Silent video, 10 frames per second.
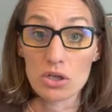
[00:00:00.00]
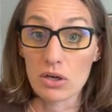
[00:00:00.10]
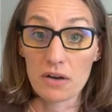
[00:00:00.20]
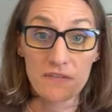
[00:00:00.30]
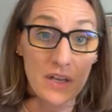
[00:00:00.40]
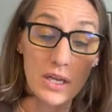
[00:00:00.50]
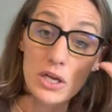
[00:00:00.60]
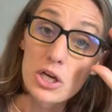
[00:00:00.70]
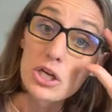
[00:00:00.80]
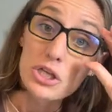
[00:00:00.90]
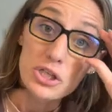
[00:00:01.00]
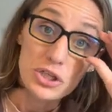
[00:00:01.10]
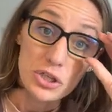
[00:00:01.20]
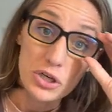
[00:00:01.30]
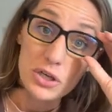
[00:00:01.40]
coffee,
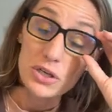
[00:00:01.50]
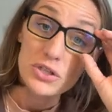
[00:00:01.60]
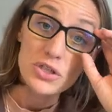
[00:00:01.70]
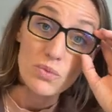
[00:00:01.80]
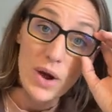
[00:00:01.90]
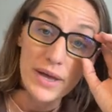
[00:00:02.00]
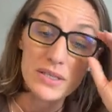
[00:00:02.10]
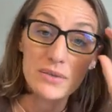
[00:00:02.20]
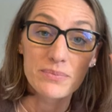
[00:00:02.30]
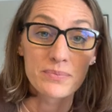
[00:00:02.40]
sugar, sweat,